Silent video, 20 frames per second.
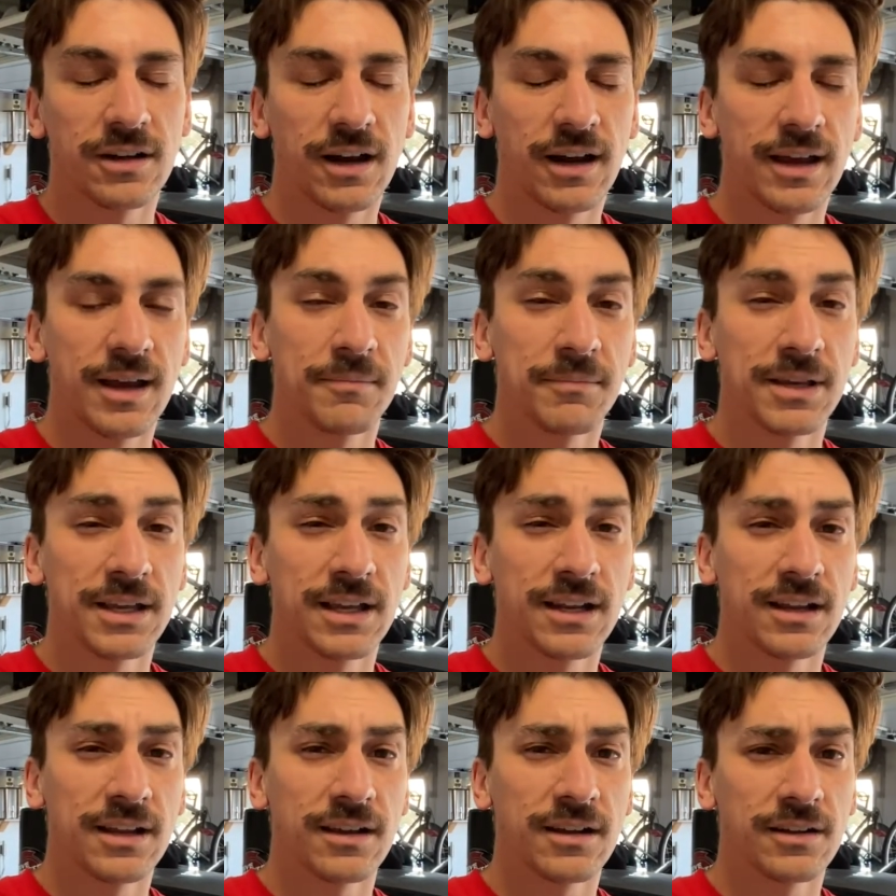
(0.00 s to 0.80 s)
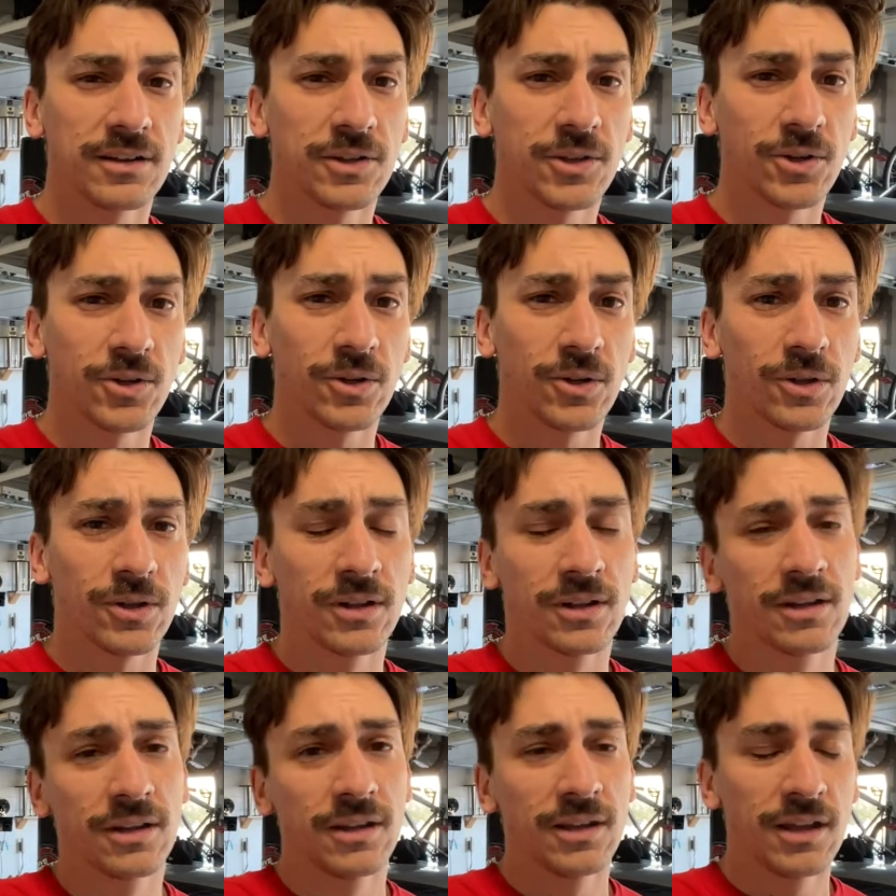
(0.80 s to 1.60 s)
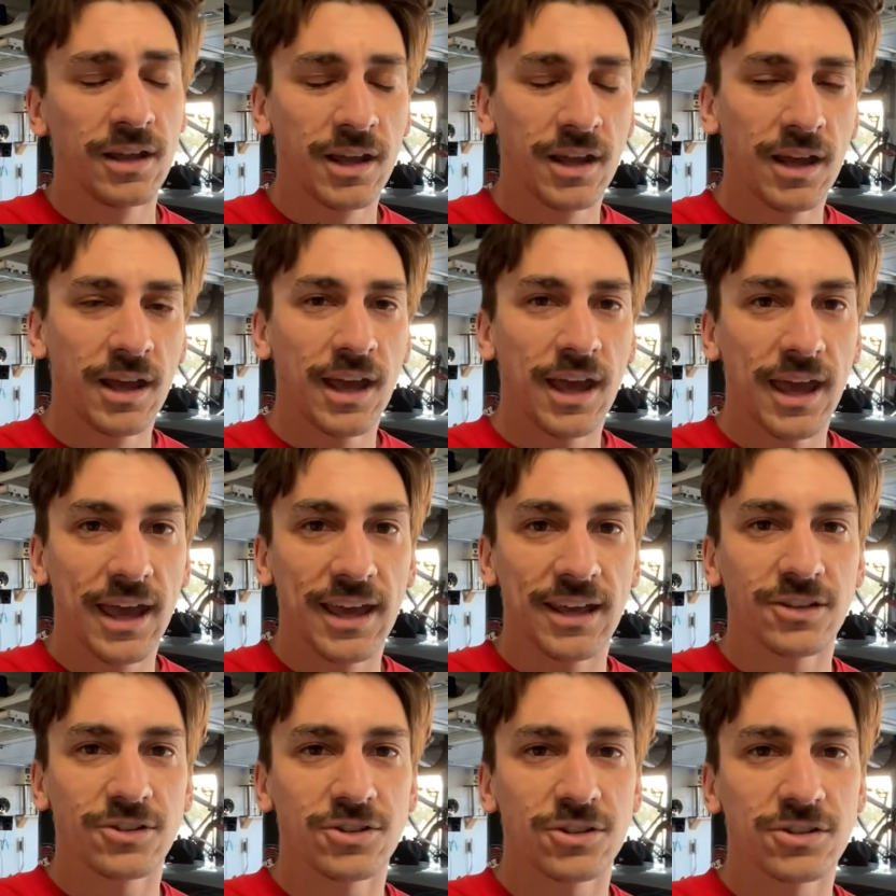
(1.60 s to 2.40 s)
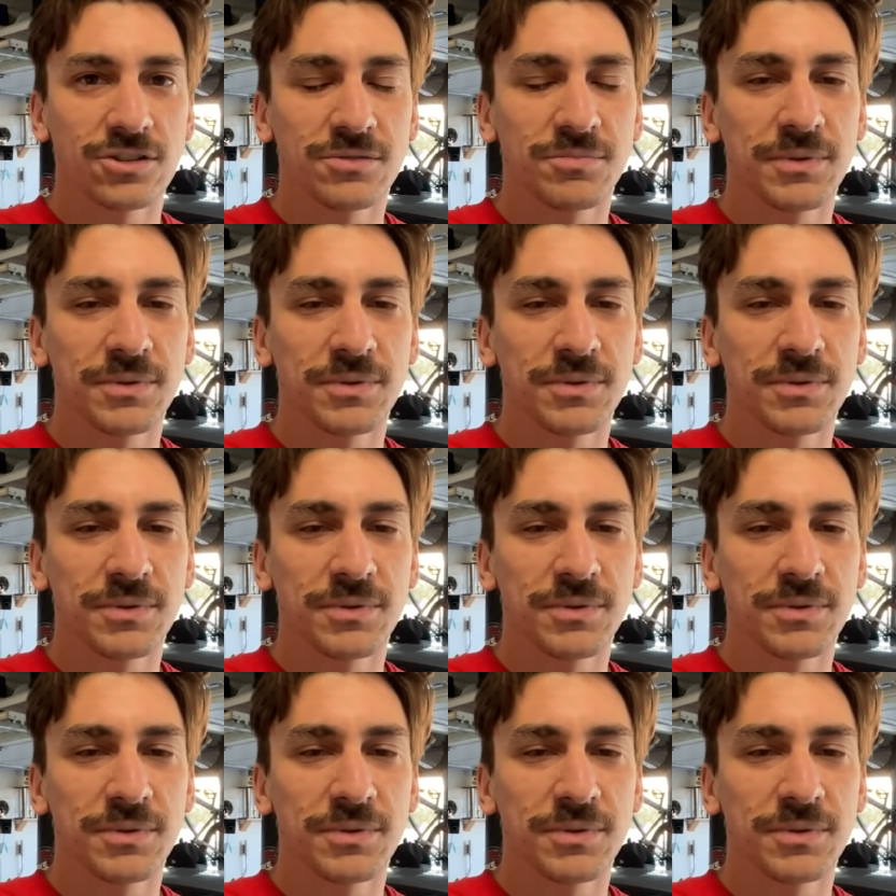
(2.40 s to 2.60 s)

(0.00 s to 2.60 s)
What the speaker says: I am getting a little anxious